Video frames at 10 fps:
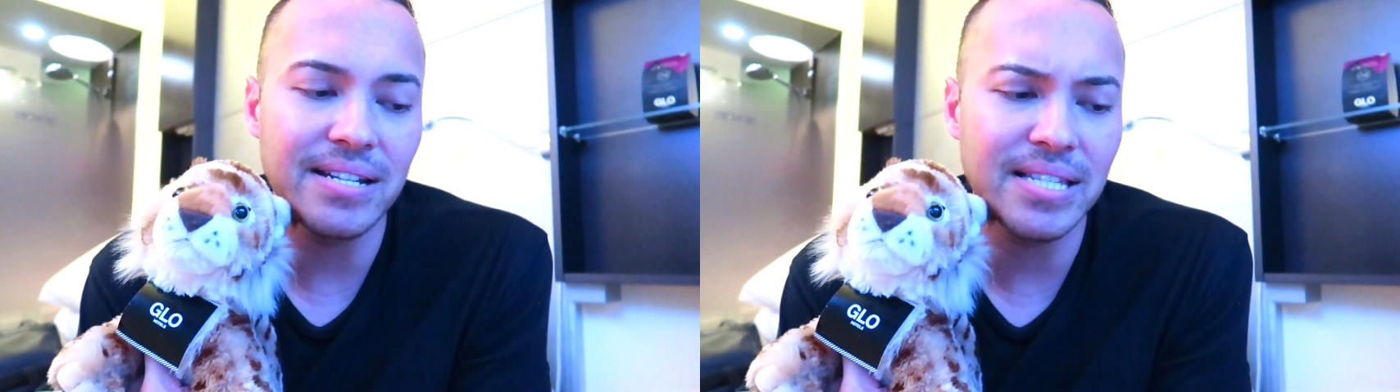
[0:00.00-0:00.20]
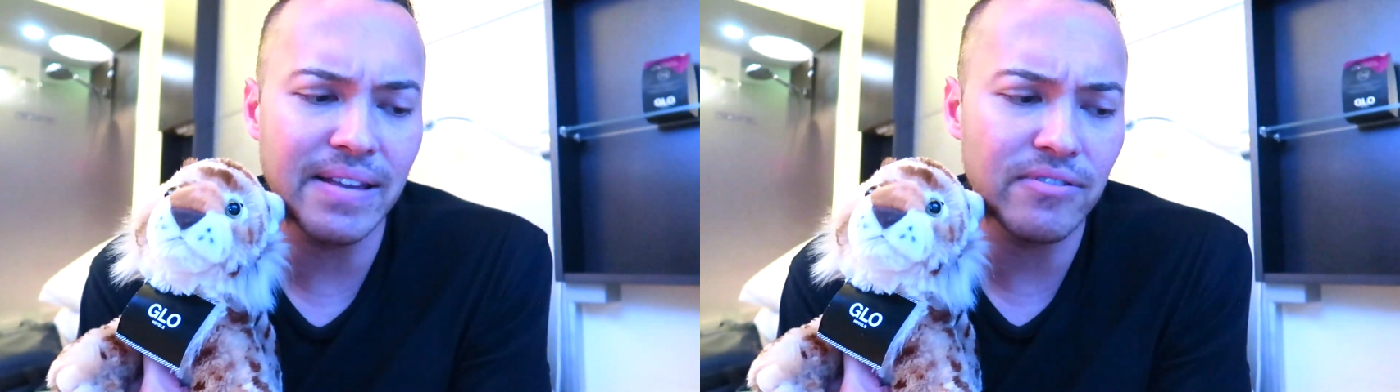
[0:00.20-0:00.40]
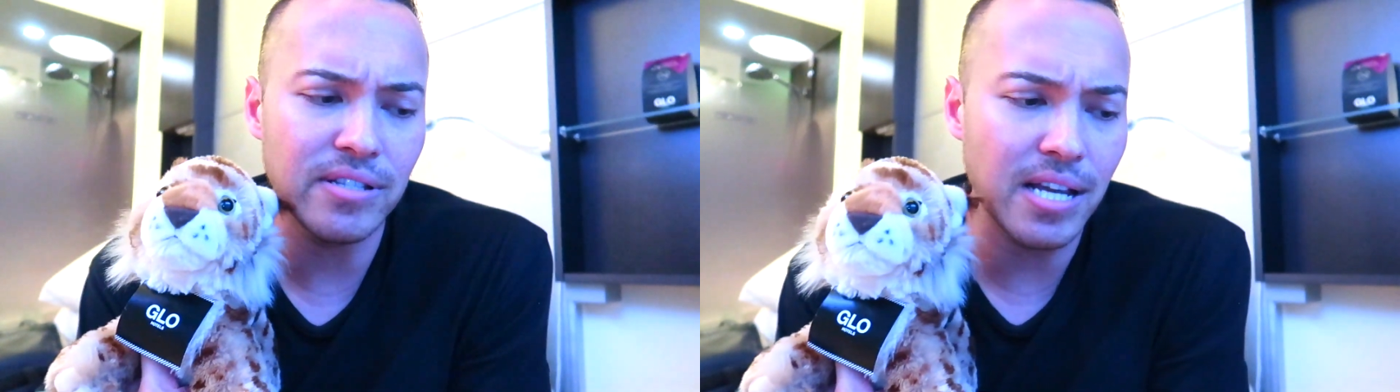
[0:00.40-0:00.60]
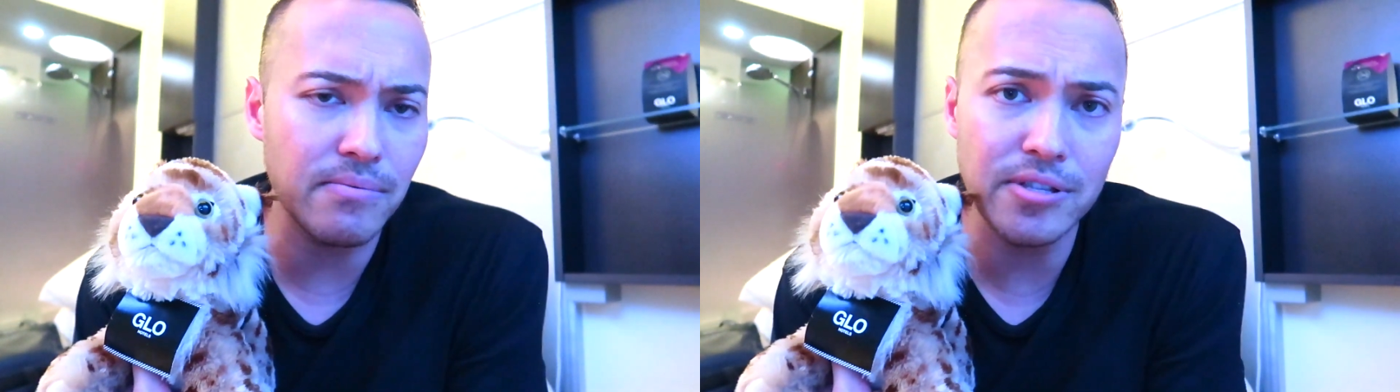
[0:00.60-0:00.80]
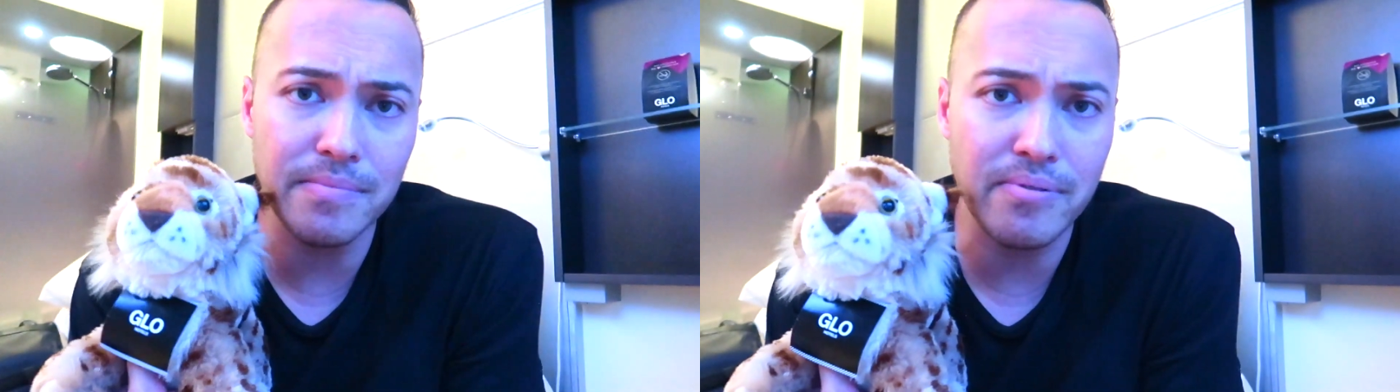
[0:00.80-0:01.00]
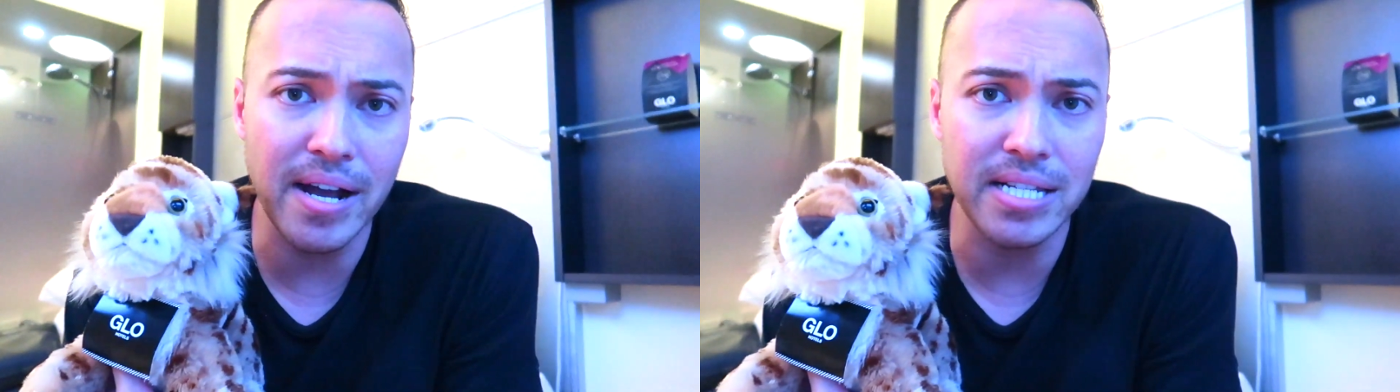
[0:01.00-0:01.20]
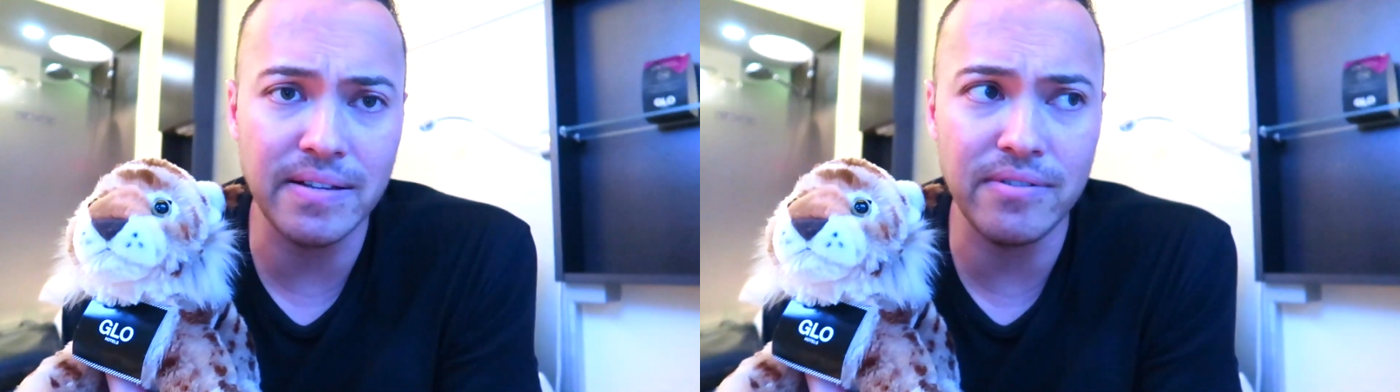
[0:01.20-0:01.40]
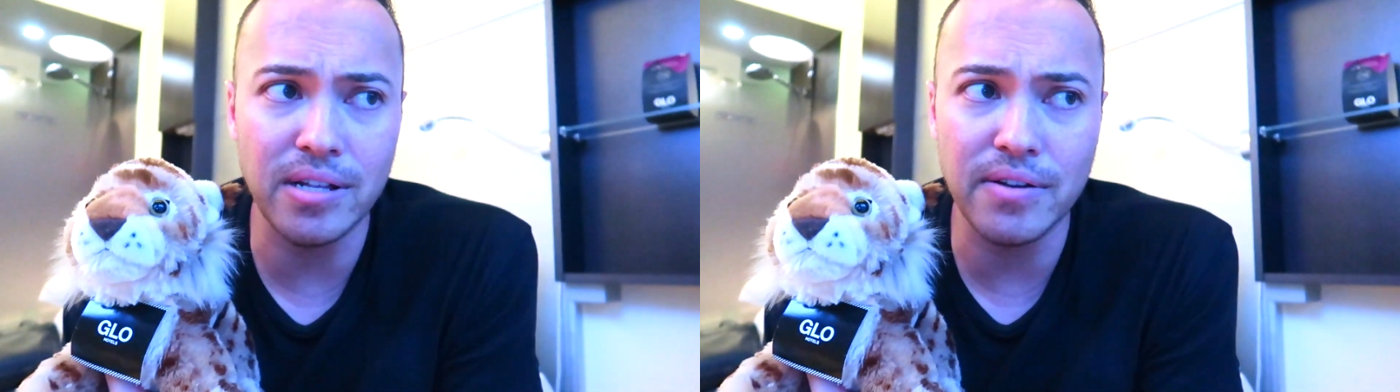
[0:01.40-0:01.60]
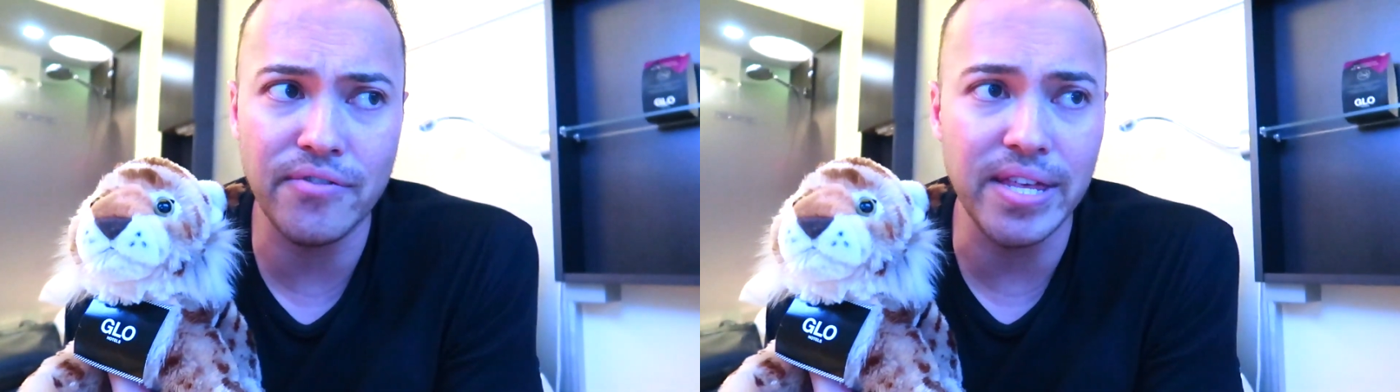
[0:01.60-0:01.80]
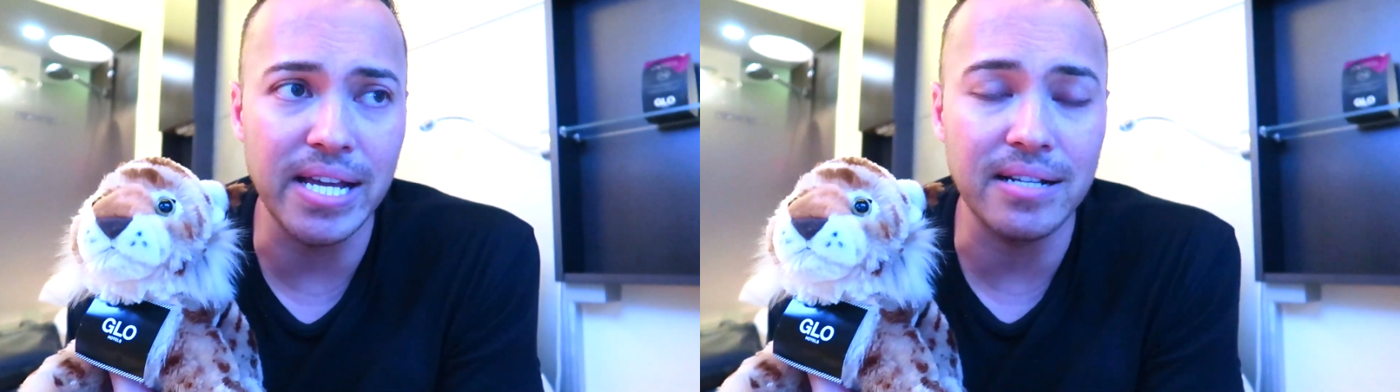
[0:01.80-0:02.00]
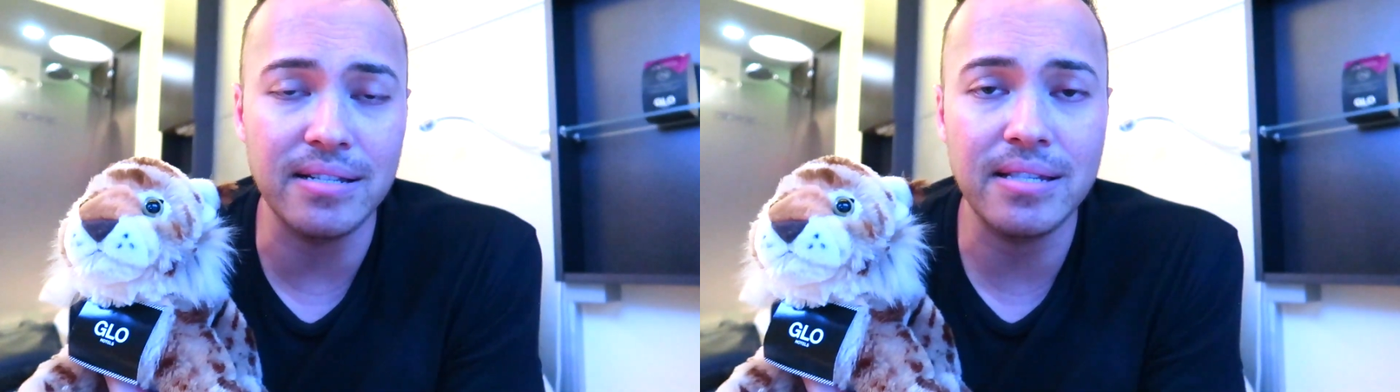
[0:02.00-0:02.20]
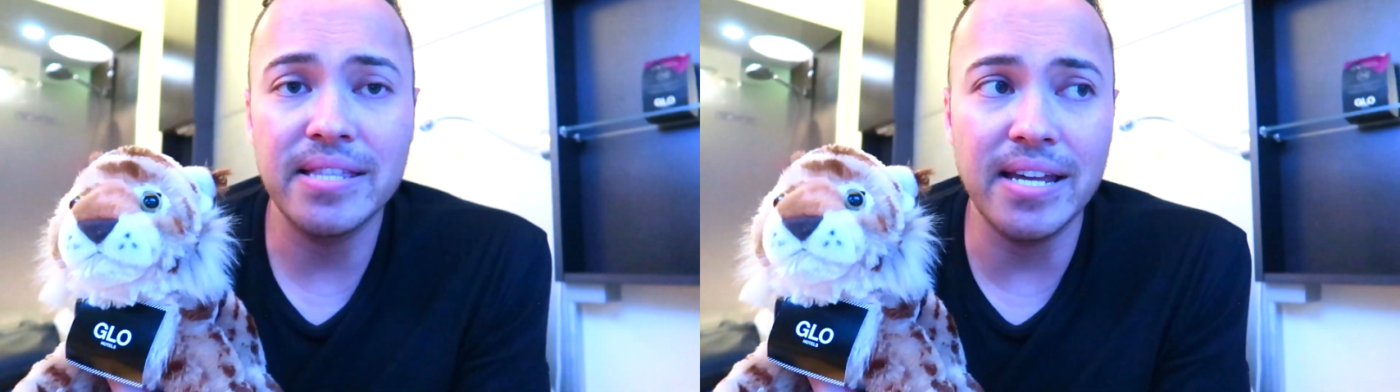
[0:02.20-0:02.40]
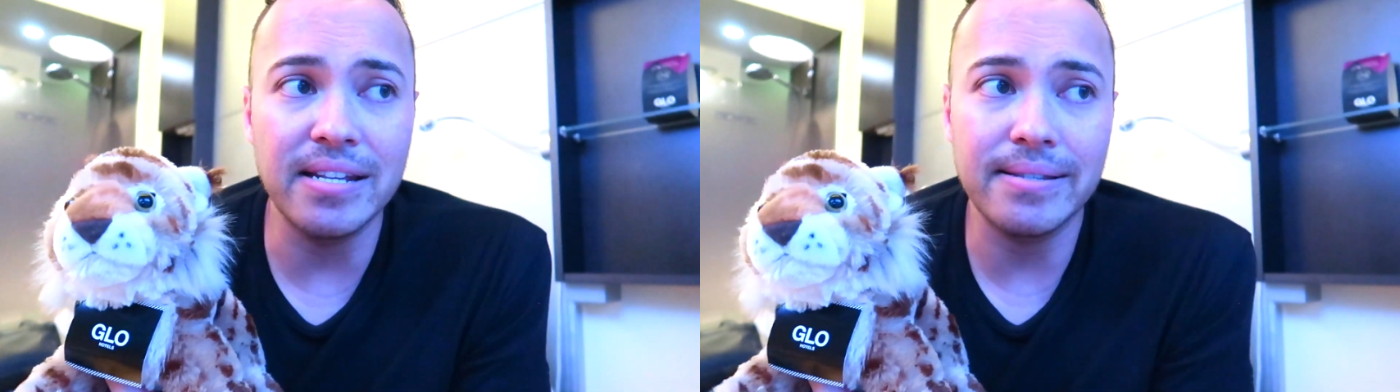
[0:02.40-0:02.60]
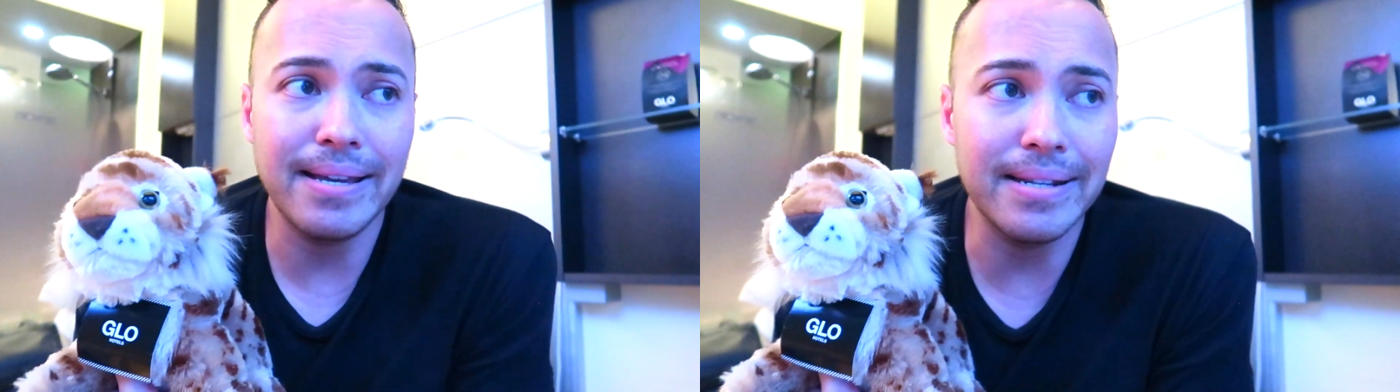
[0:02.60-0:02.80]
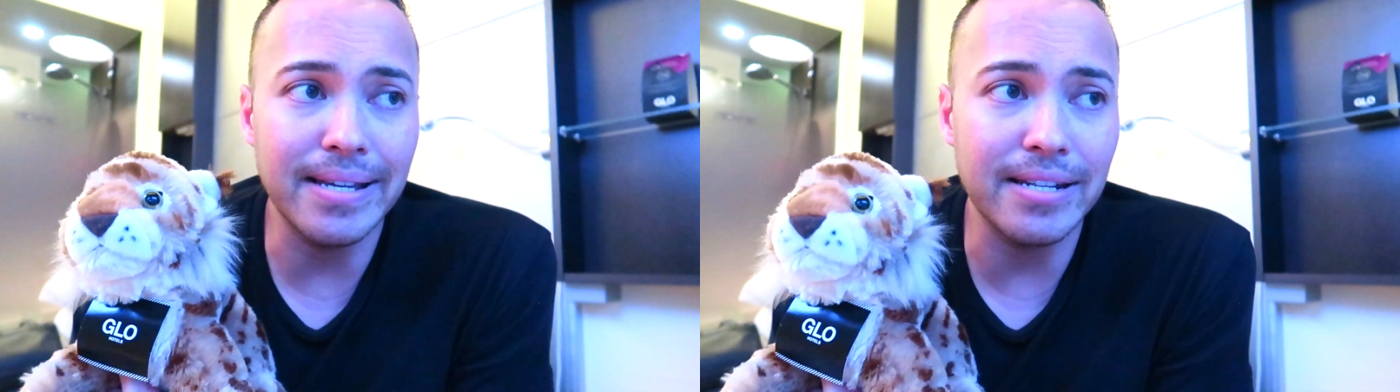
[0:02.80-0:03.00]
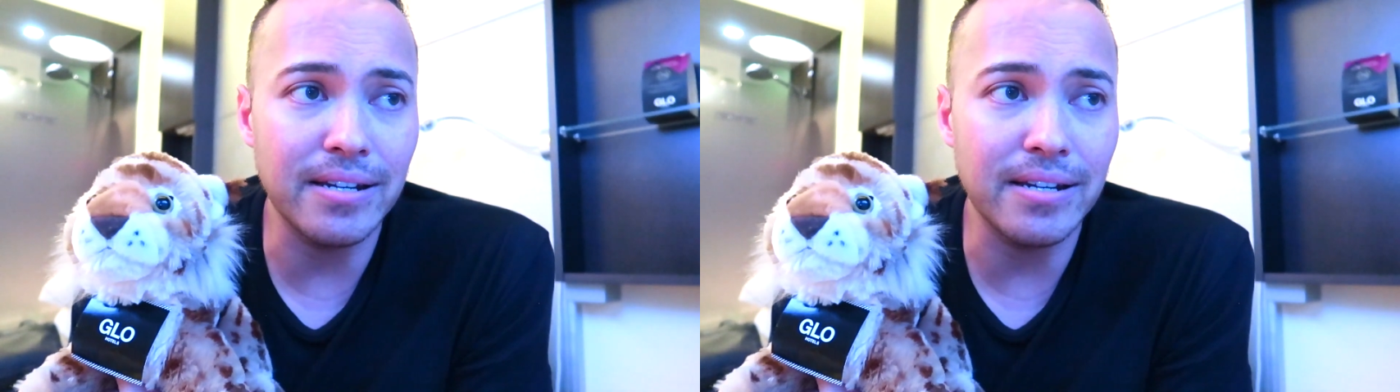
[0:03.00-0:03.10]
It's even double the price of a lot of things than in Tallinn,